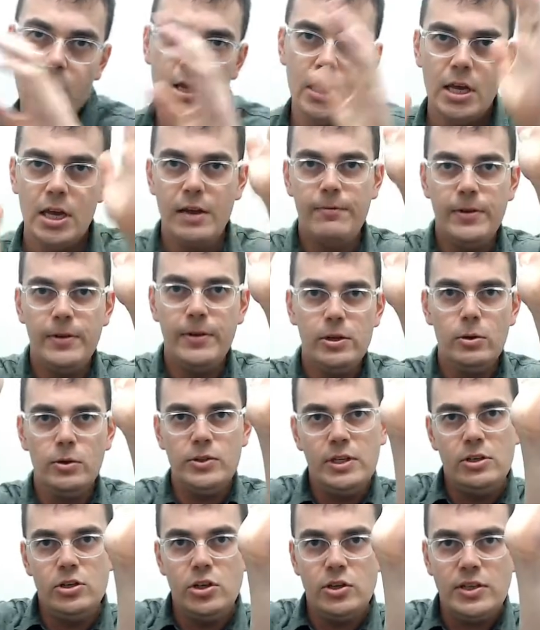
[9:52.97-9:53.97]
If it goes
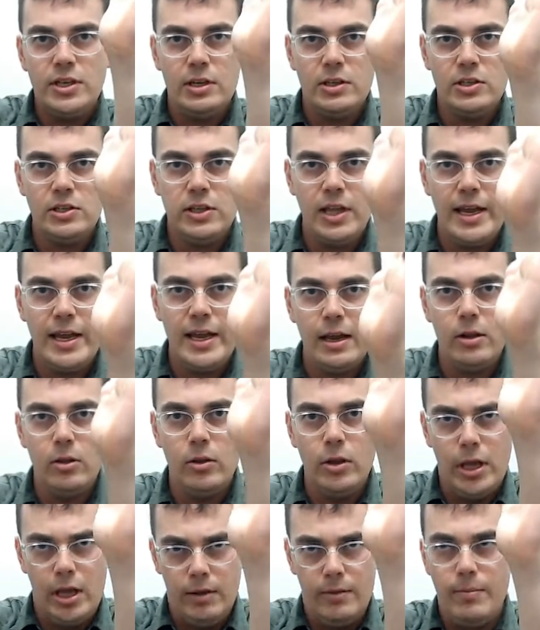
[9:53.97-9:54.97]
in just at a slight angle,
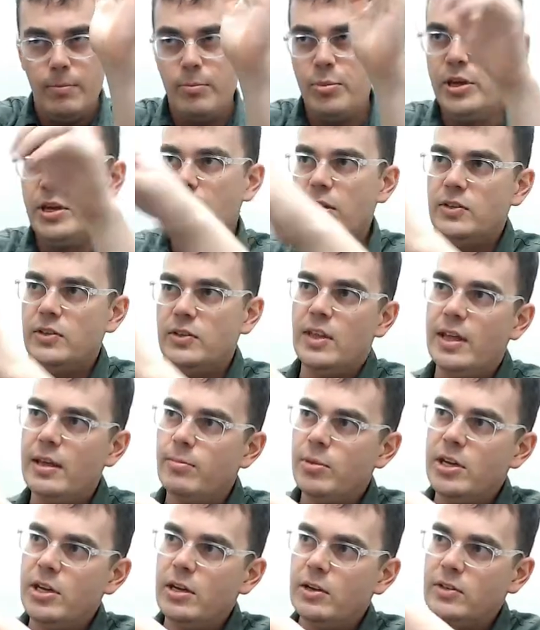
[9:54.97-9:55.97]
because
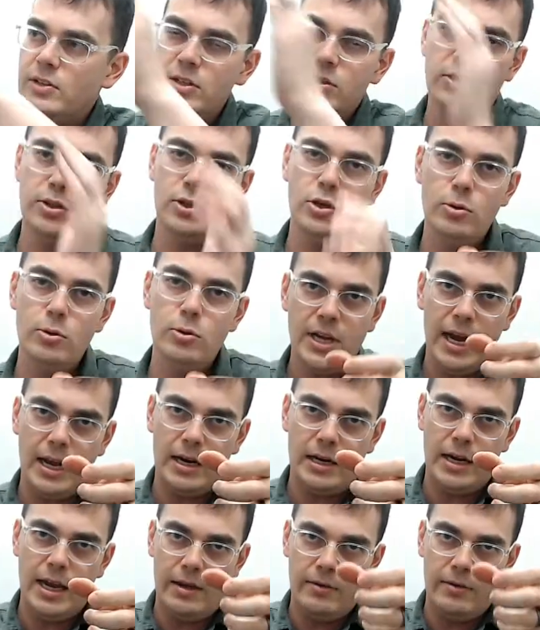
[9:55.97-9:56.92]
these tubes kind of